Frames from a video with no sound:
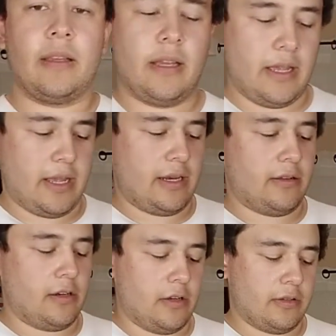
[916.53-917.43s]

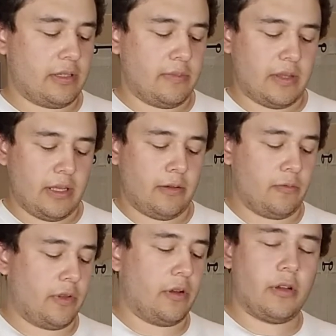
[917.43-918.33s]
And you know, same thing
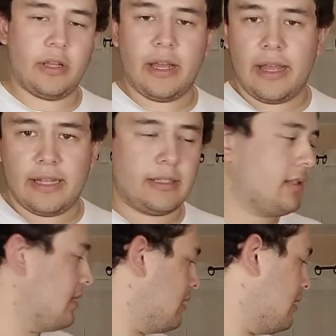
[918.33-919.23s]
with all the hats,
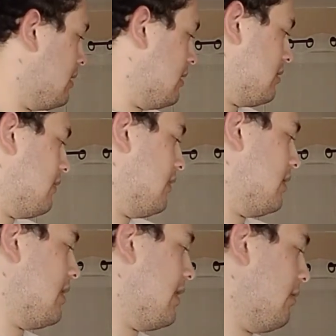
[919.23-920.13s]
stuff like
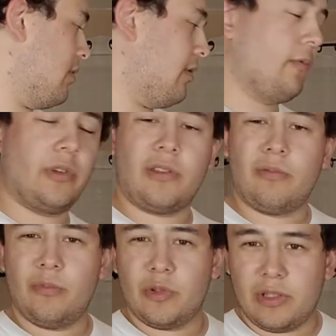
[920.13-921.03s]
that. I wear
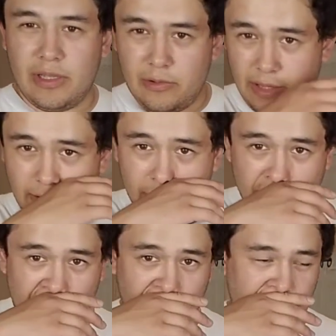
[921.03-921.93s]
with mostly like
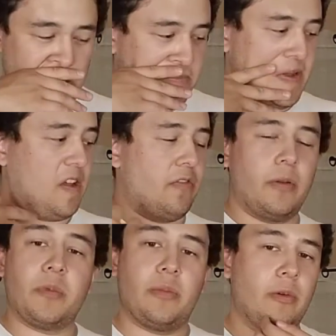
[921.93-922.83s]
whatever type of outfit
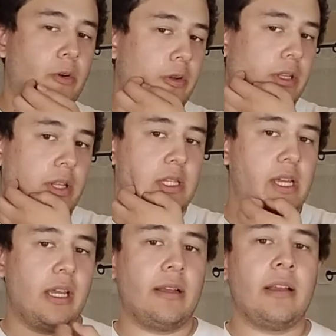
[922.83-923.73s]
I'm gonna be wearing on the
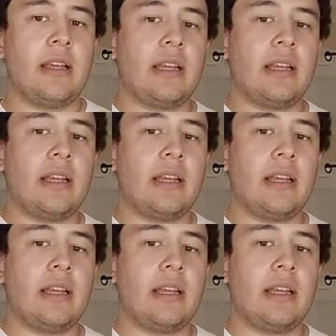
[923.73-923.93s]
day.